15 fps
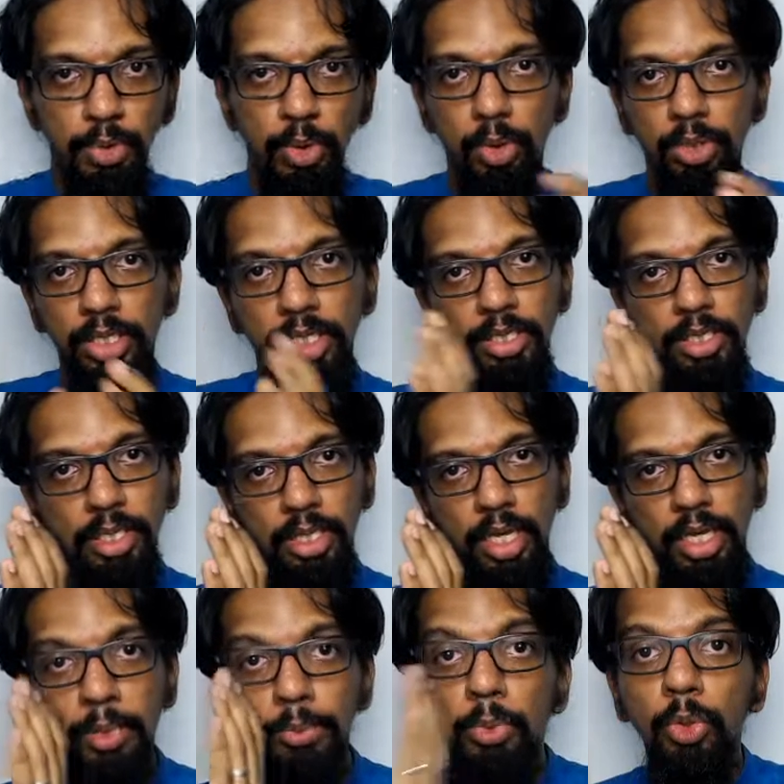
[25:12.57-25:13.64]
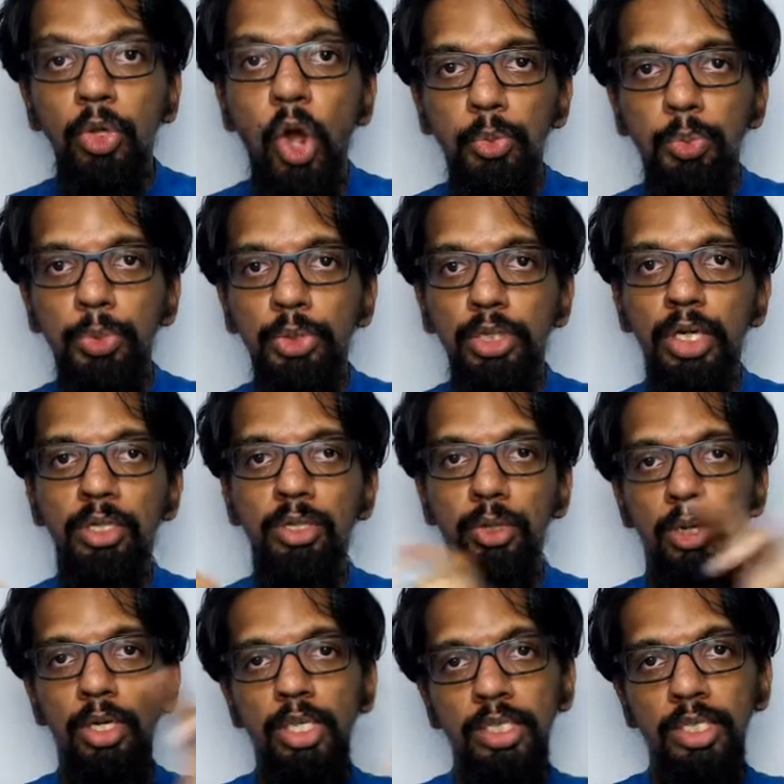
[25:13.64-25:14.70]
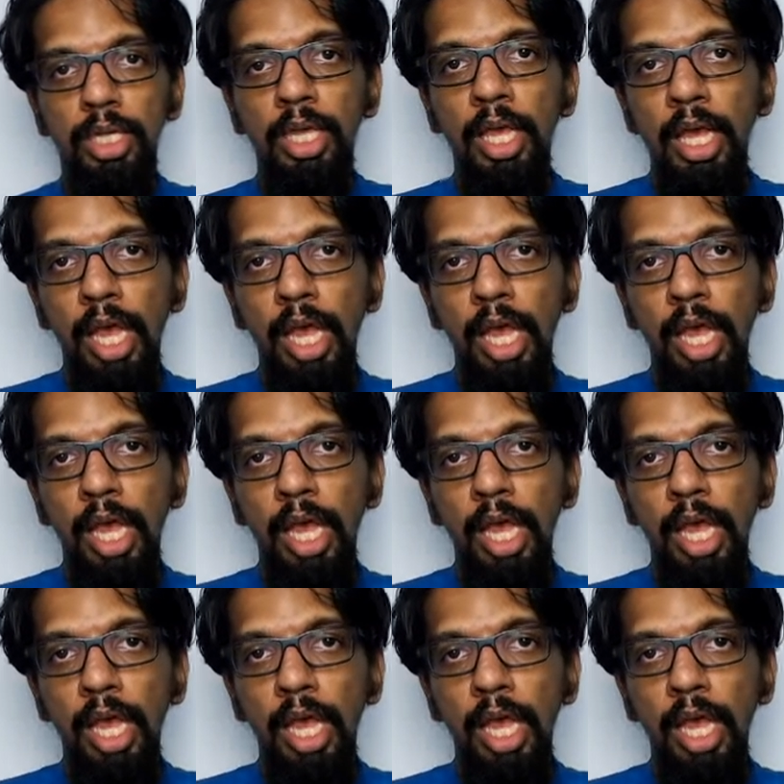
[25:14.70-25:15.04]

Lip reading: all these input output controllers,